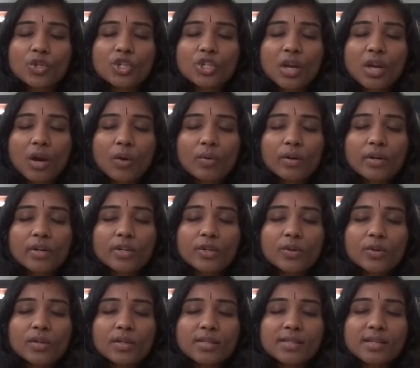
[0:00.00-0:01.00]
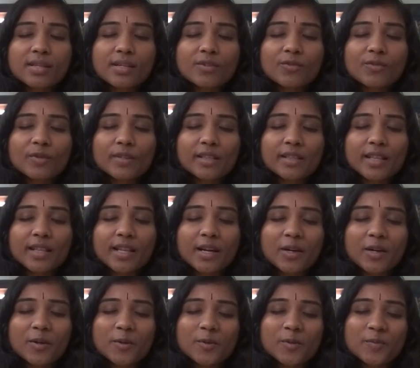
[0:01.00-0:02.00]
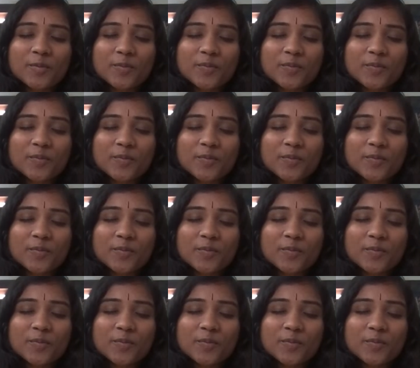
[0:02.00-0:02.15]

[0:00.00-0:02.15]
shower yourself with love.